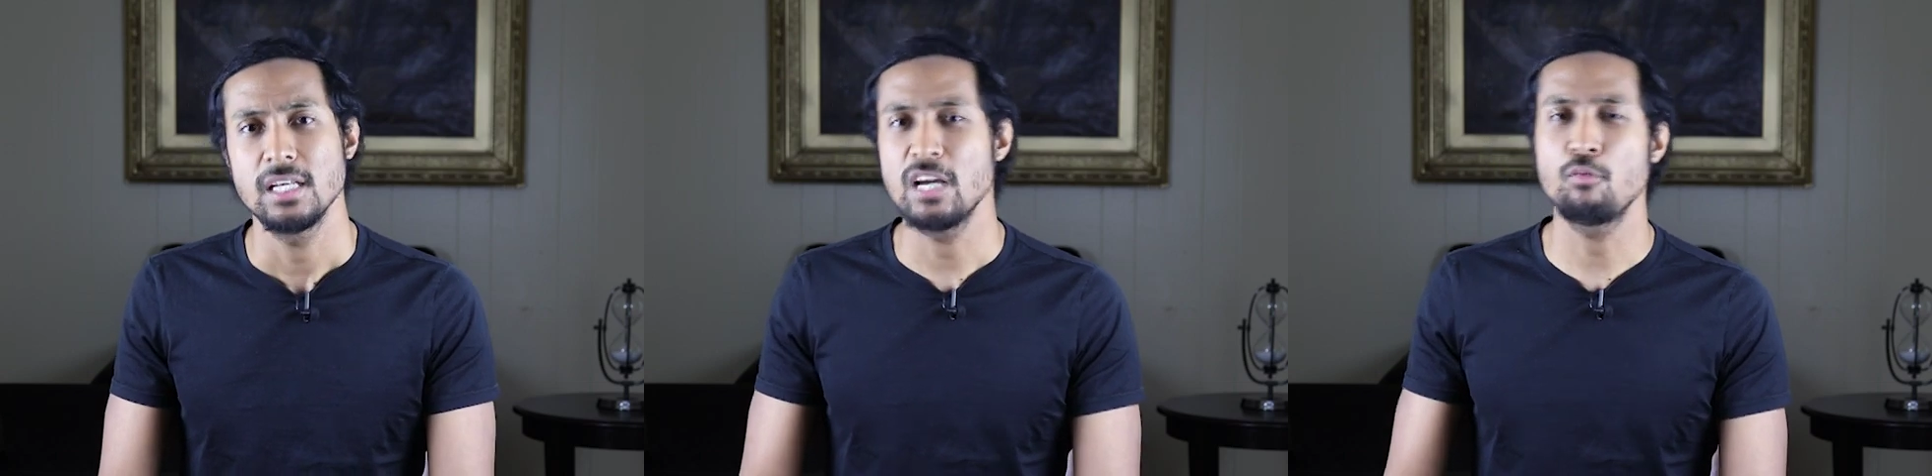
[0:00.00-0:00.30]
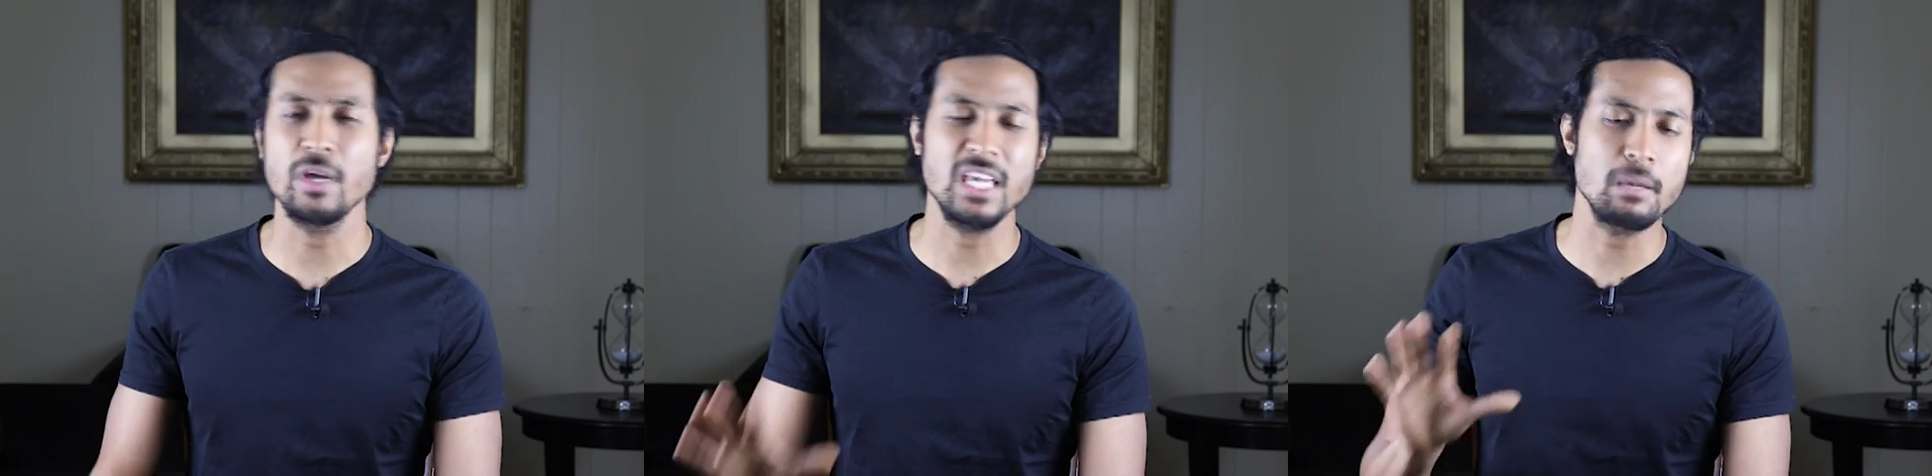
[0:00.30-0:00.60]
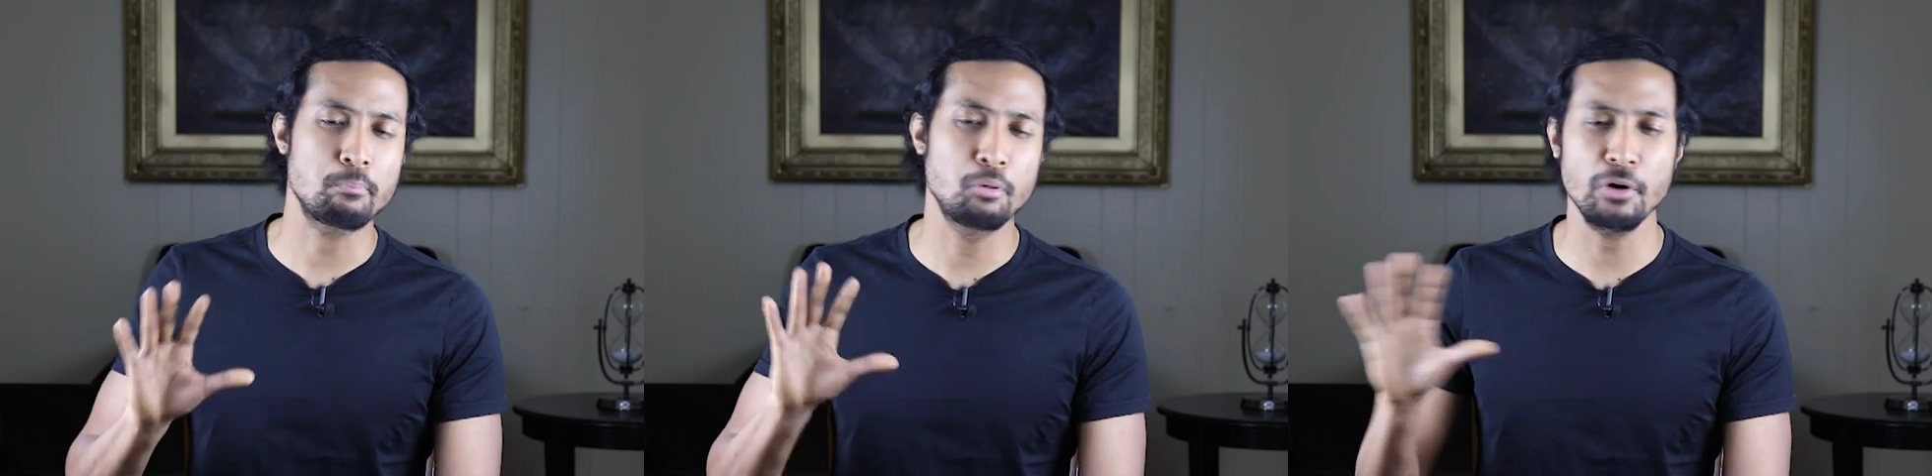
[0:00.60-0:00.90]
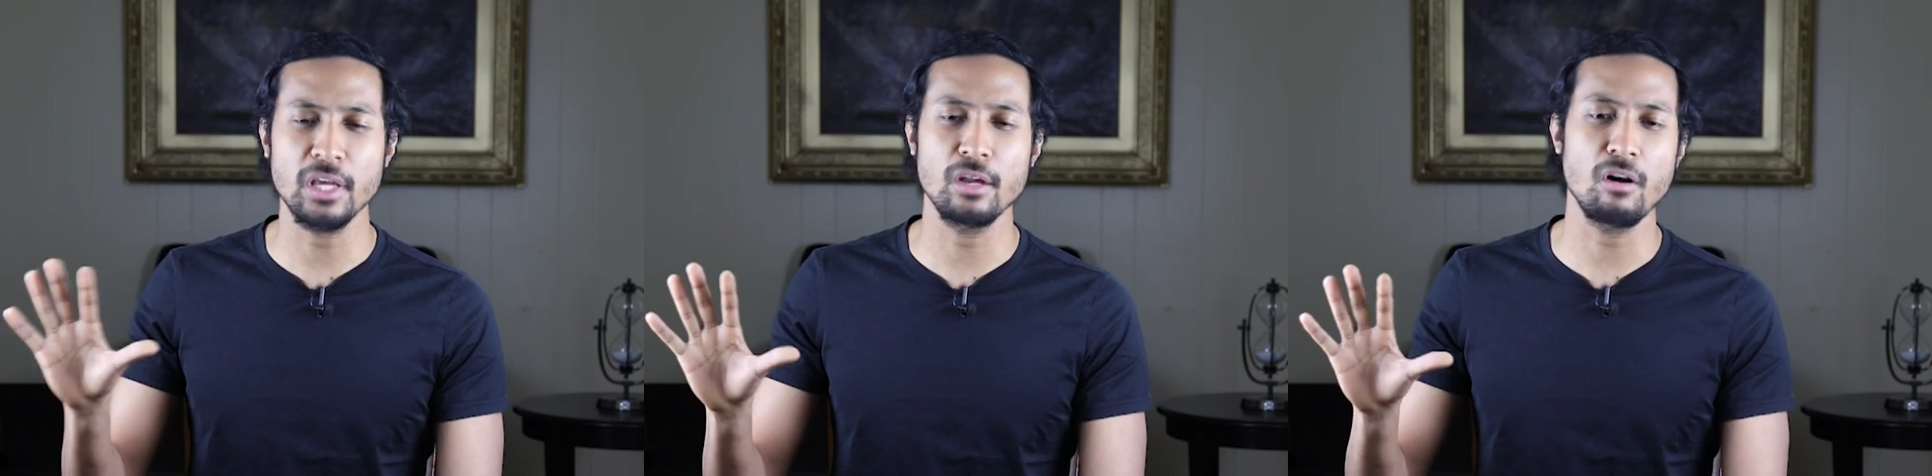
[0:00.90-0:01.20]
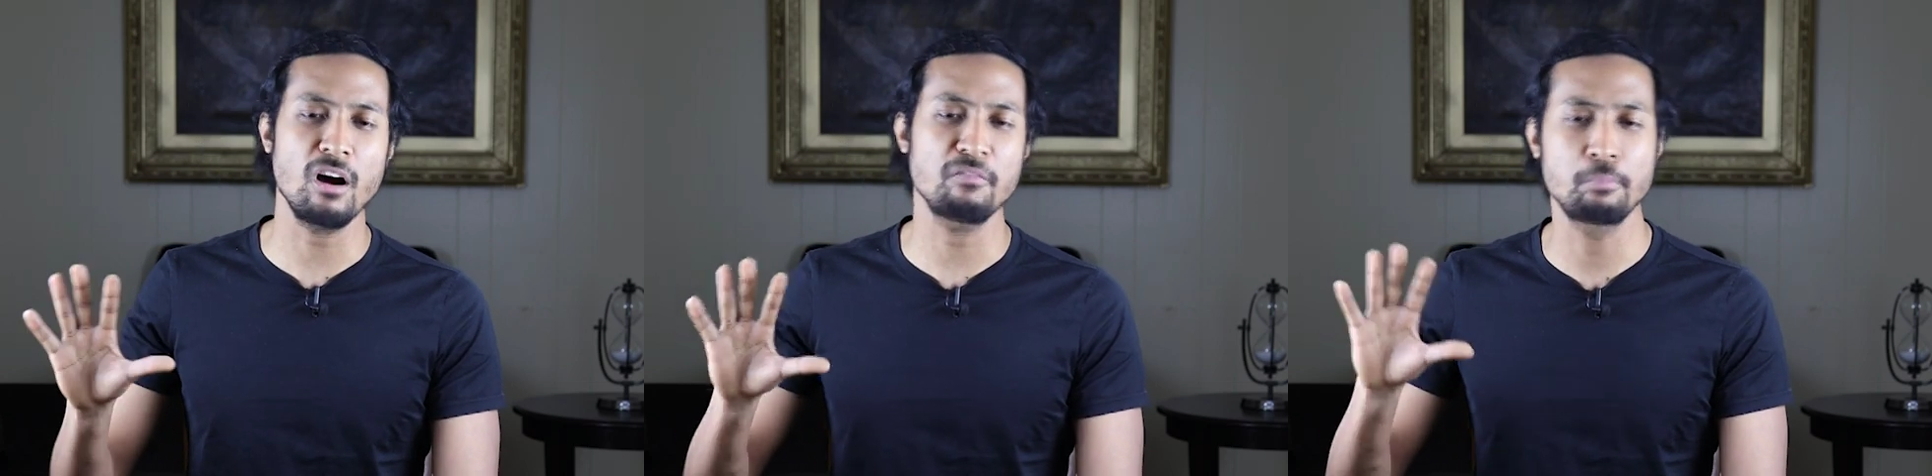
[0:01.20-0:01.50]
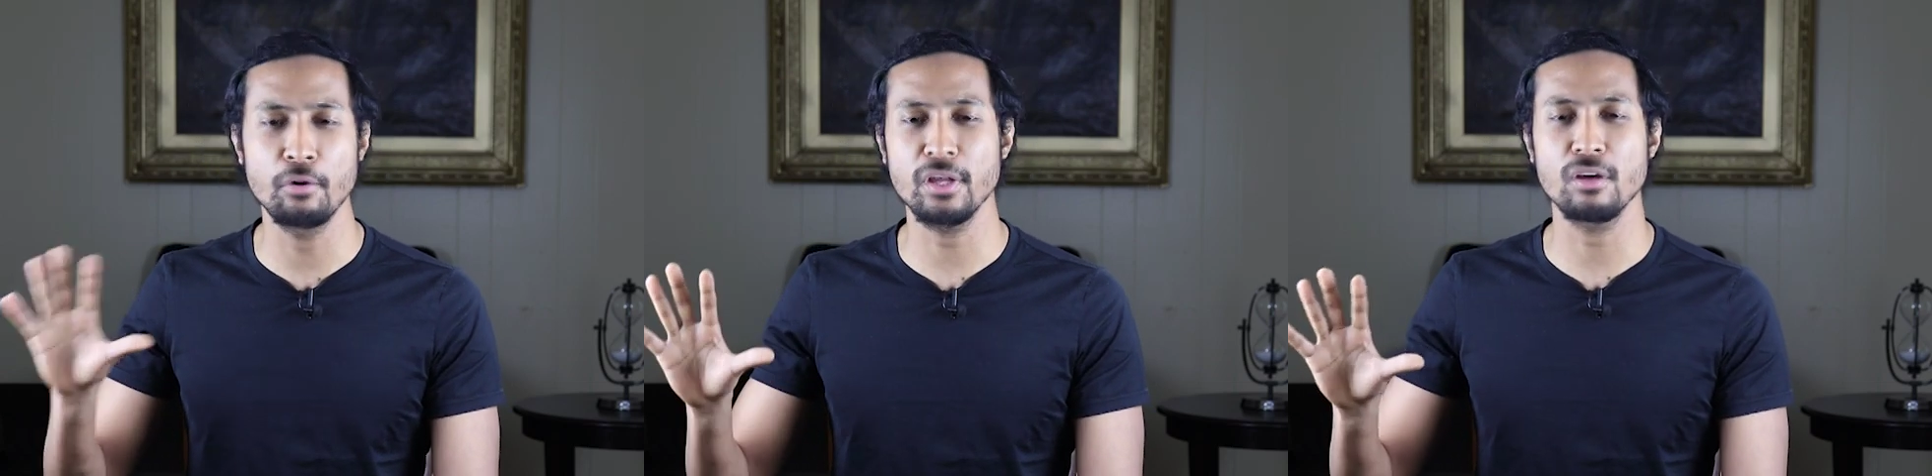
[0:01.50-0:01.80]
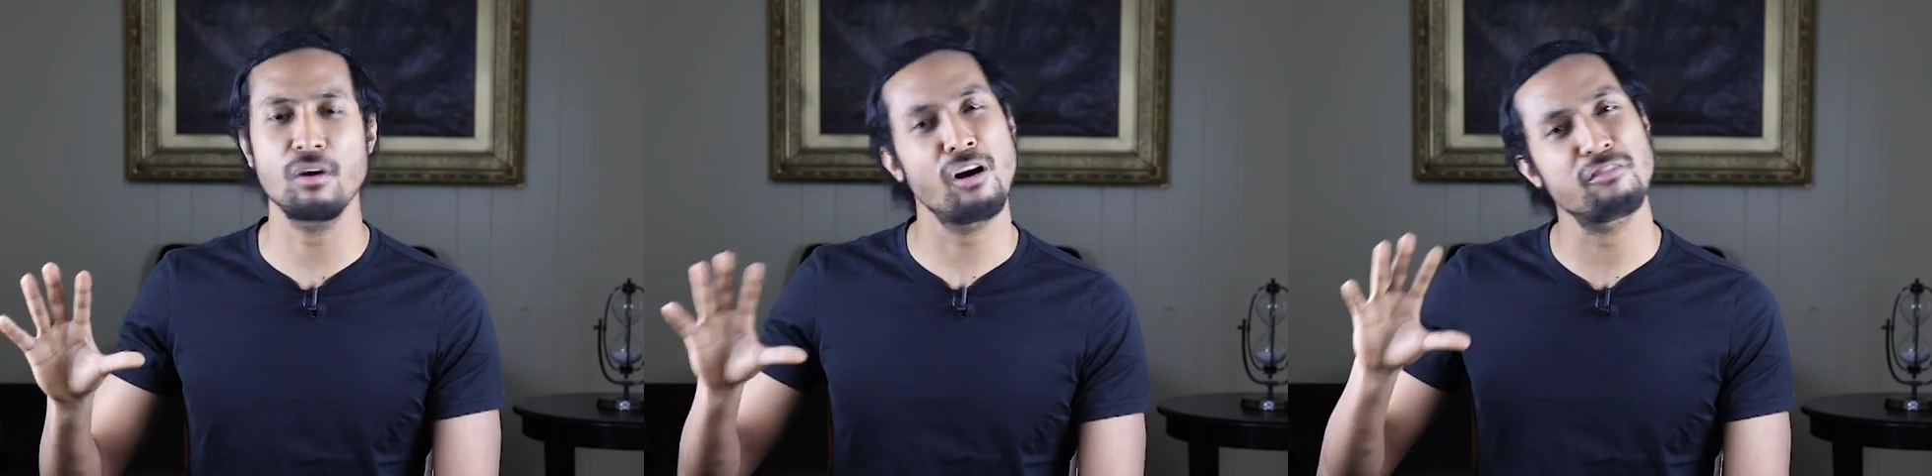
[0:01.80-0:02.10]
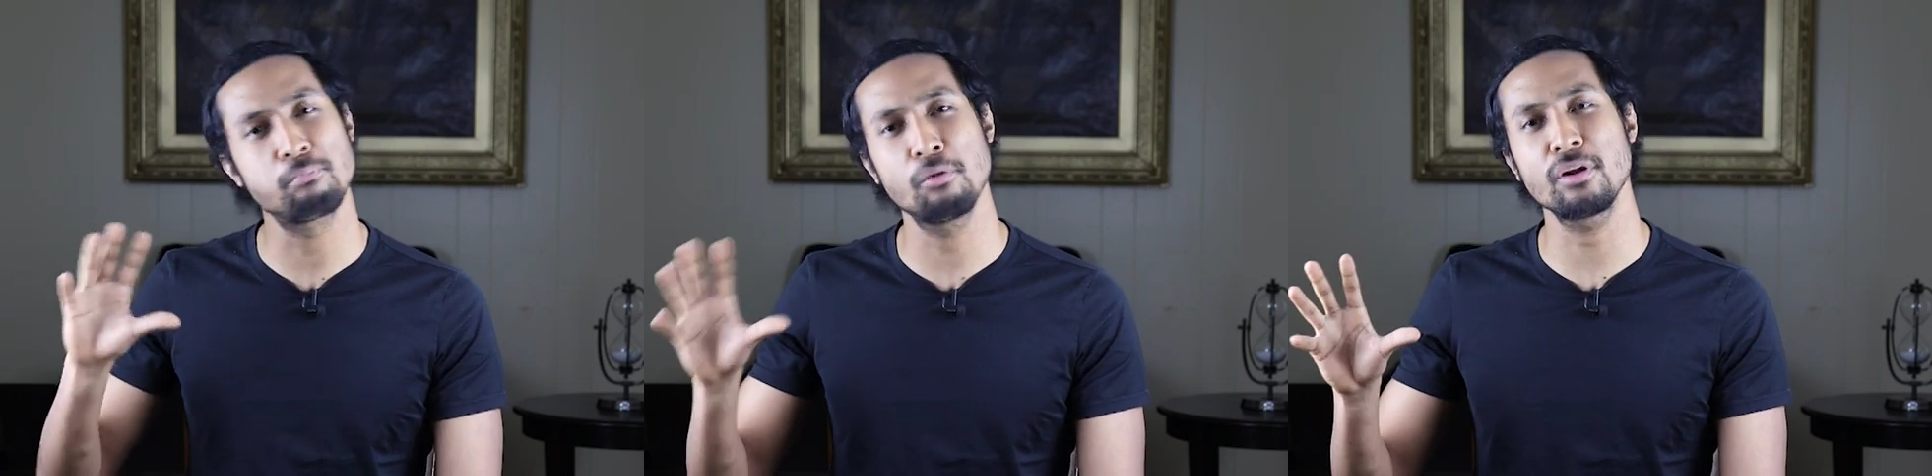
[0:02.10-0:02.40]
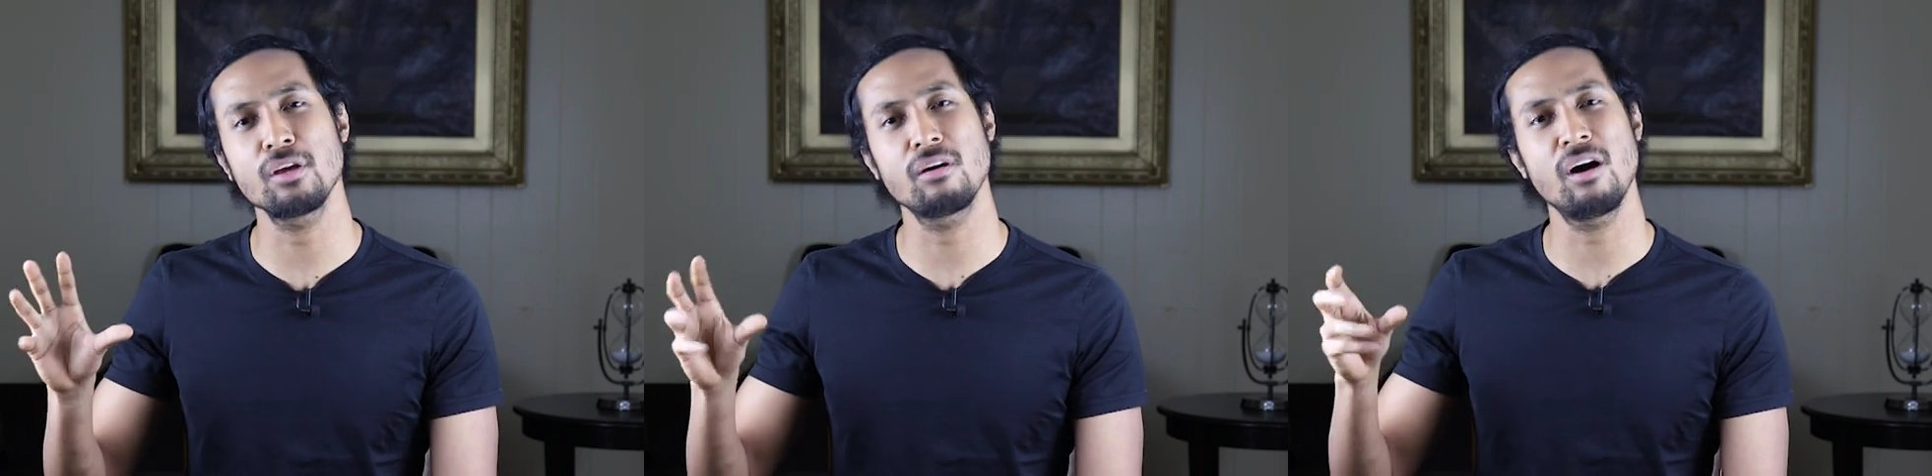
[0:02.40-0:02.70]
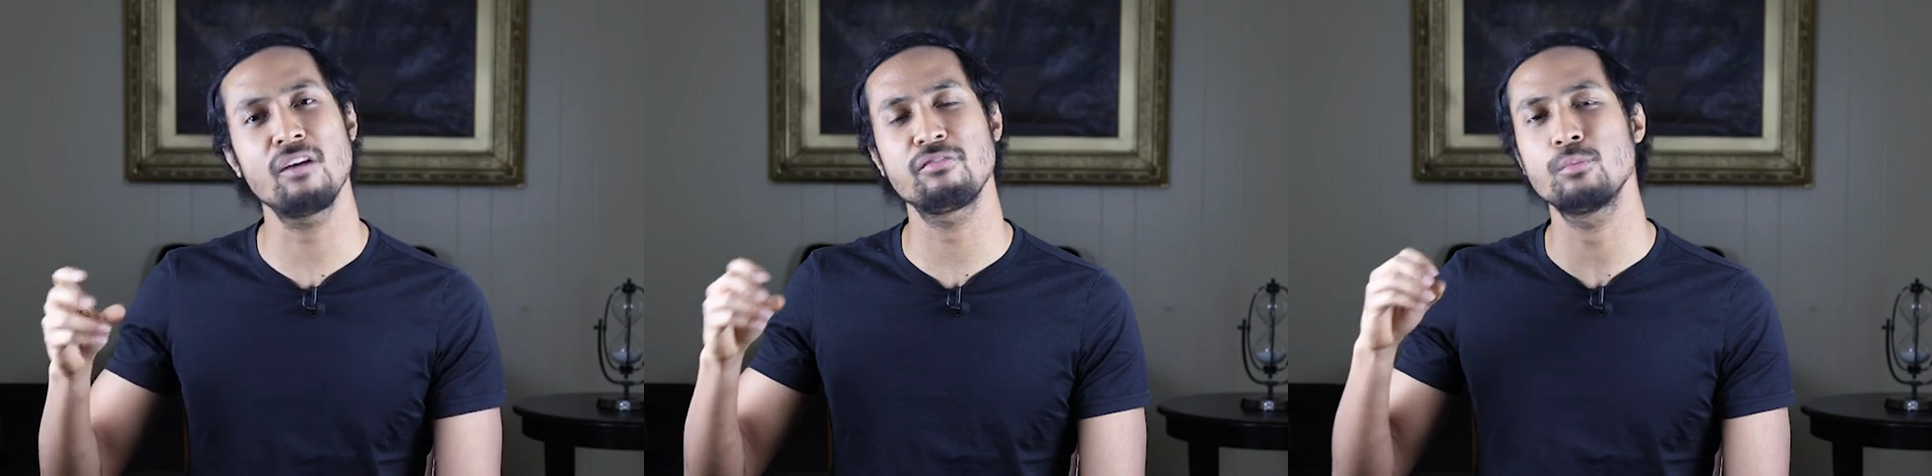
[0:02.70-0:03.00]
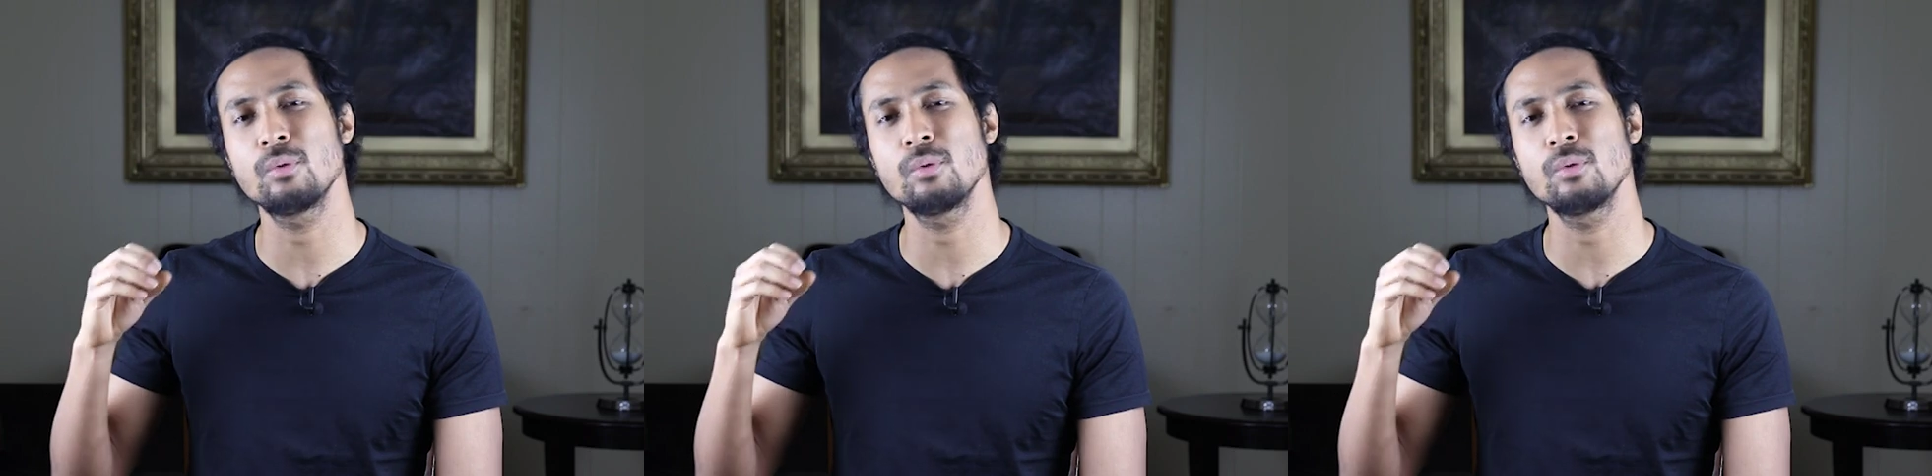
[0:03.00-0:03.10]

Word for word: If we keep putting it off, putting it off, putting it off,